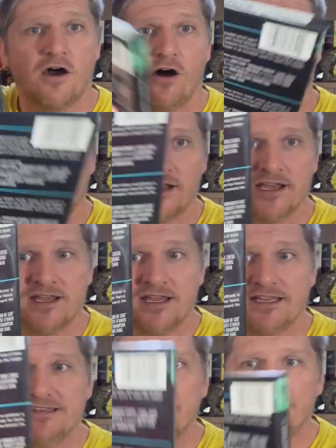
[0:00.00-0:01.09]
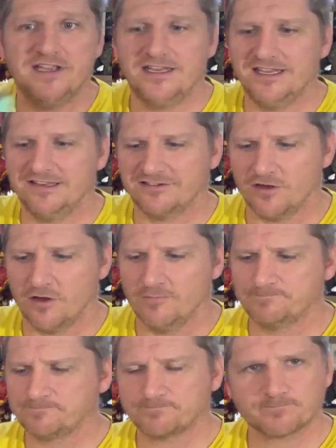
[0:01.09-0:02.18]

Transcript: on DVD, so